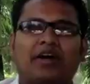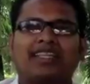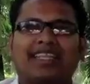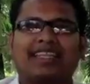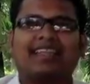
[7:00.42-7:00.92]

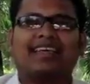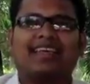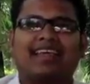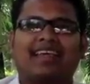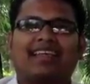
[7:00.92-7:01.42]
content
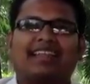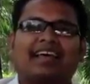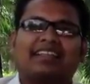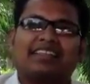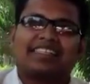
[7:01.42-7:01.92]

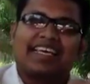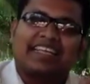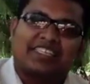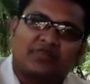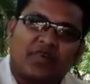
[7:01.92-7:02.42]
that
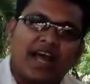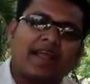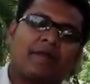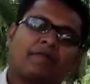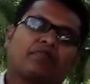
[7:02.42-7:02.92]

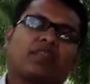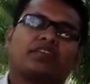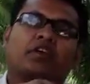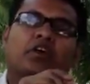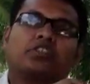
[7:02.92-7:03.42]
satisfy
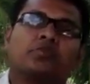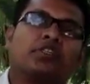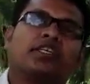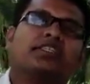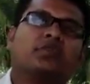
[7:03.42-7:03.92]
the
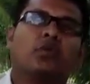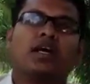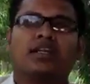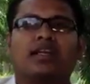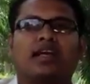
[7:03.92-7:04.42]
customer needs and
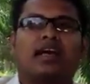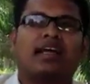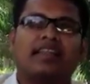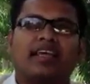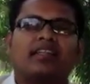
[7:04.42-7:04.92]
want,
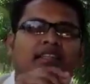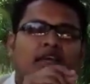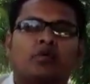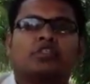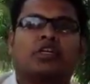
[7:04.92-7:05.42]
and then
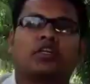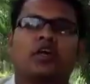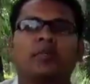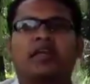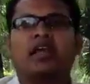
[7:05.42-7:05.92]
they will start
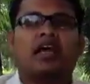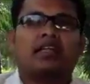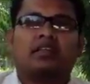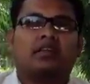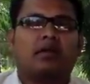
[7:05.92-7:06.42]
coming.
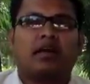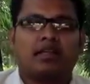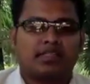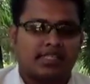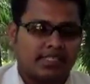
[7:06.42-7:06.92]
And
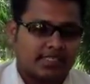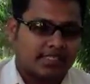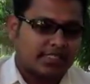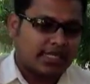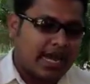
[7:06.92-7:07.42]

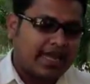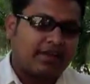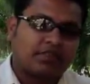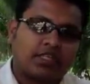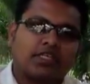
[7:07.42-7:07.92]
since I
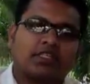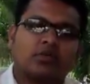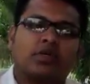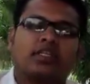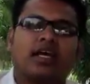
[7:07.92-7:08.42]
have
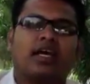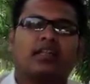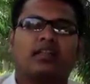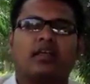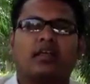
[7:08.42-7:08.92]
started doing that,